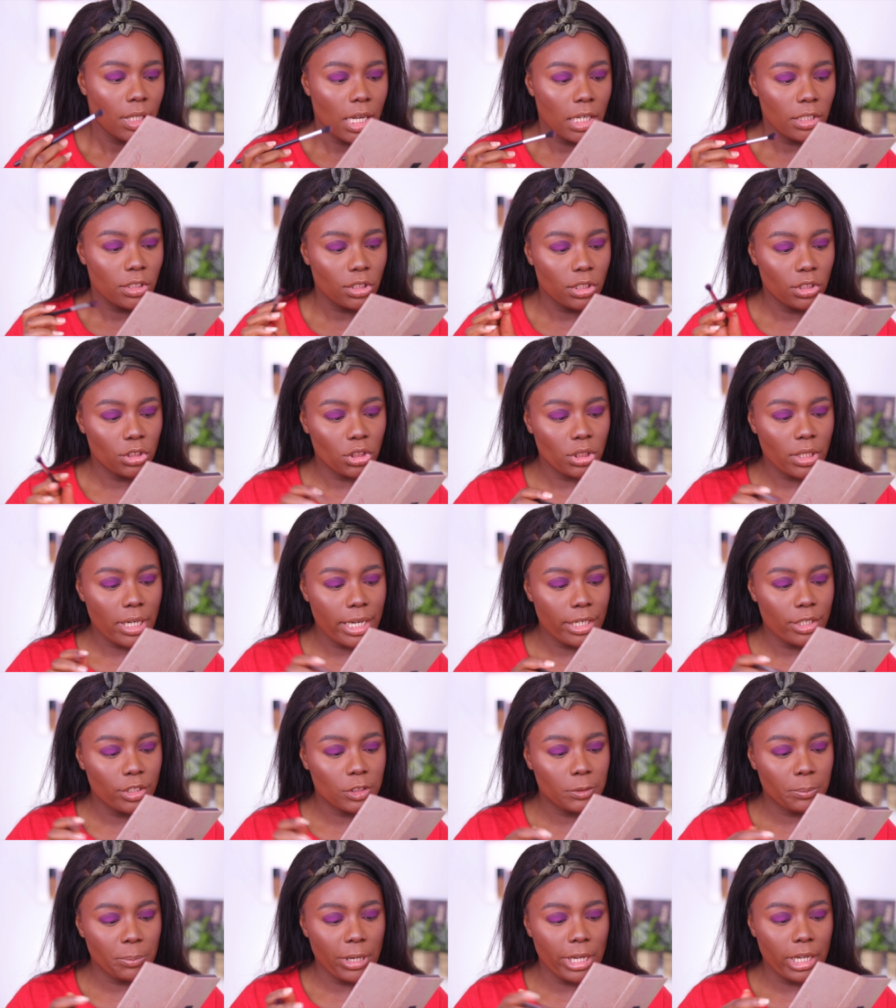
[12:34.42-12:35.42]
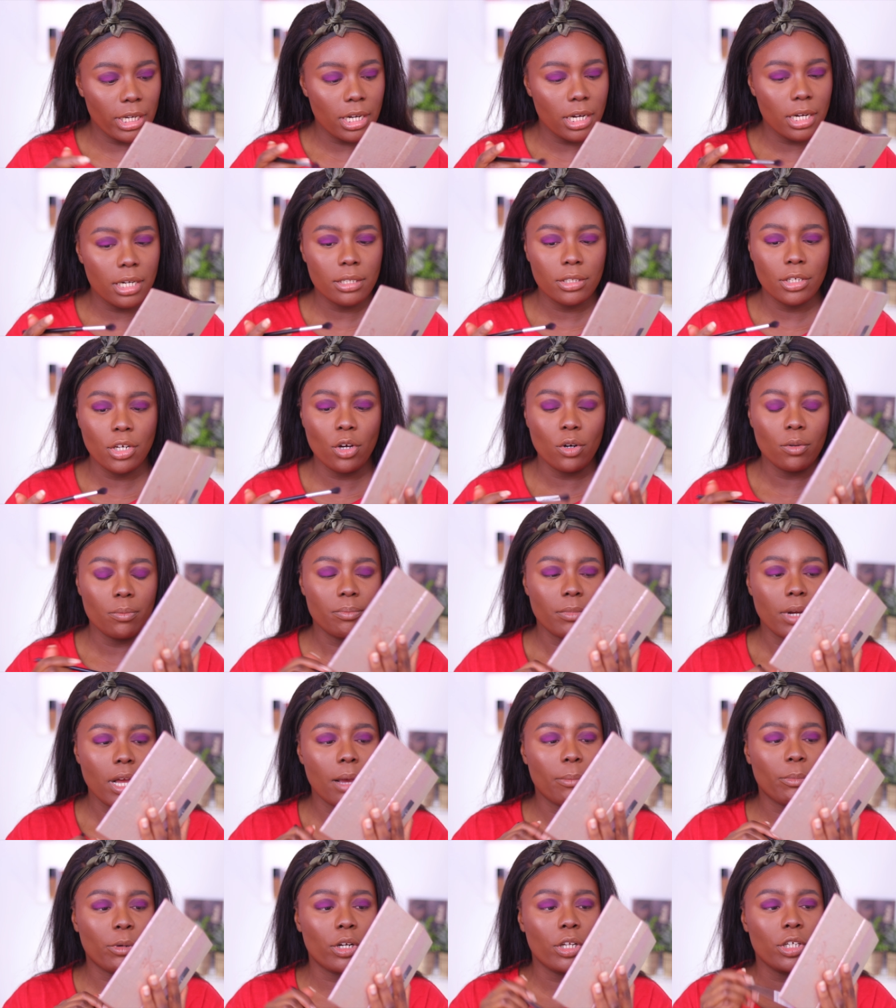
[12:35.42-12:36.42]
Actually, should I use Pinker? No,
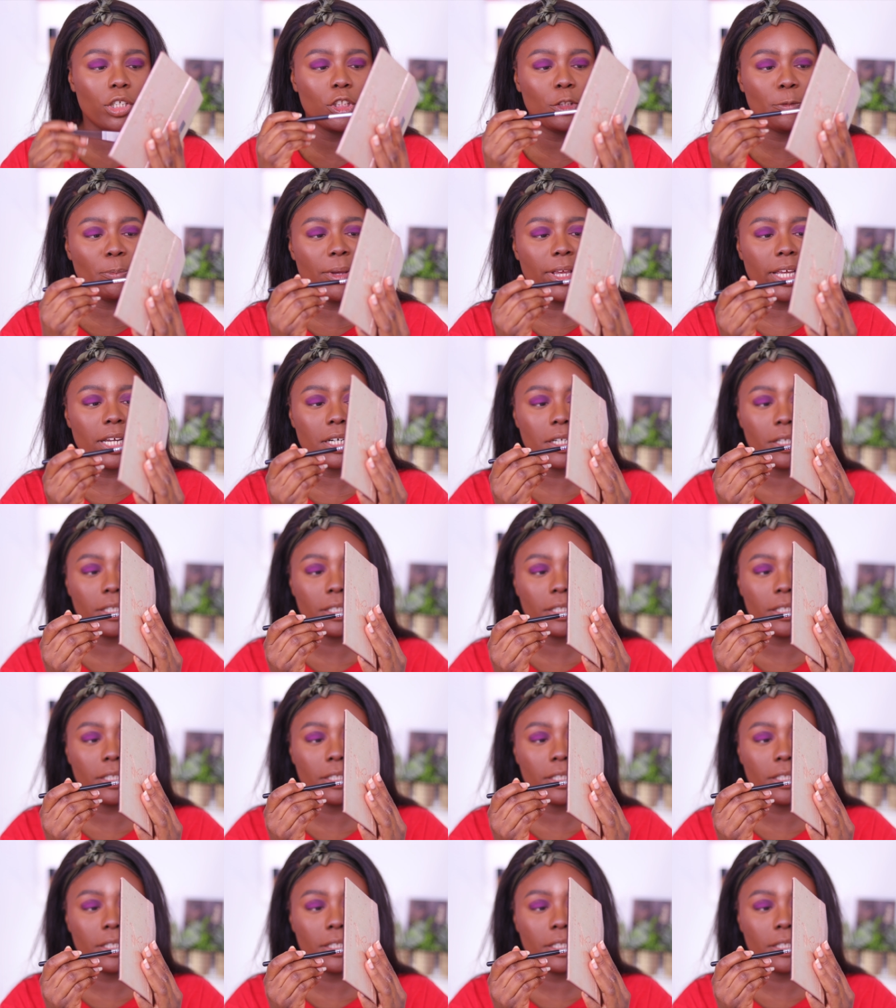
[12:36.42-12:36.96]
I'm gonna use Pinker